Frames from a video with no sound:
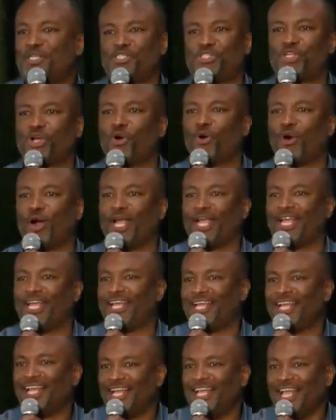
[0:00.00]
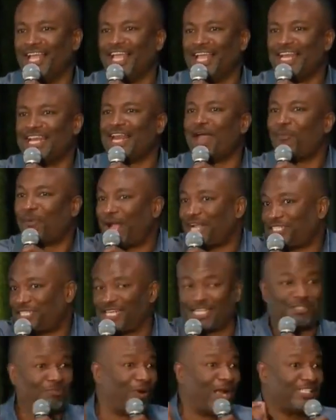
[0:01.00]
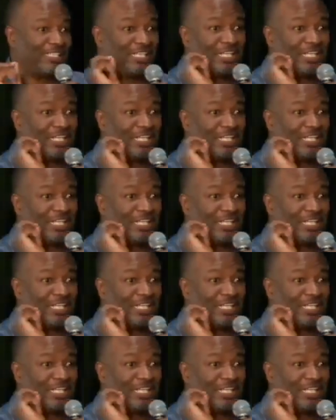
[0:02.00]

in joy. Now watch this, watch